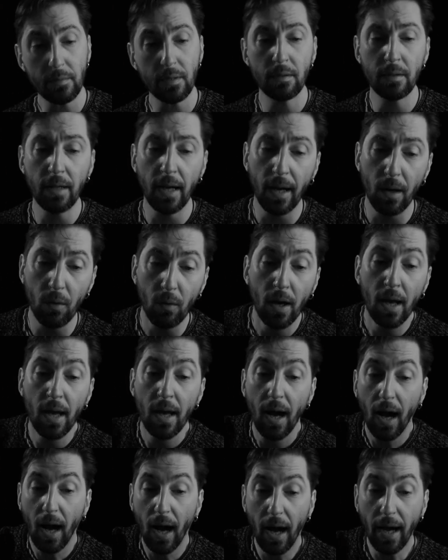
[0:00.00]
Now,
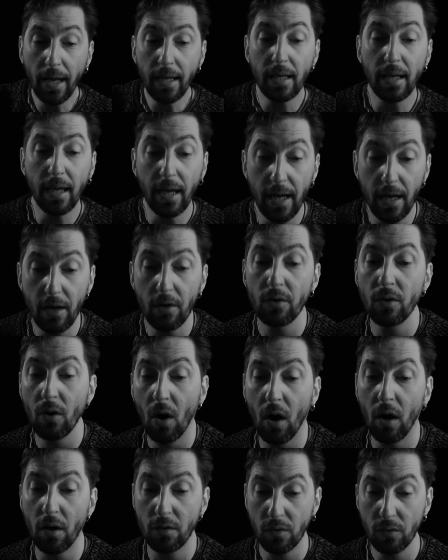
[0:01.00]
I care
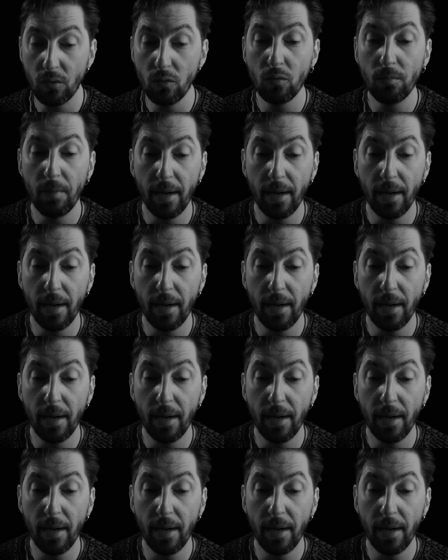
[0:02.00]
not who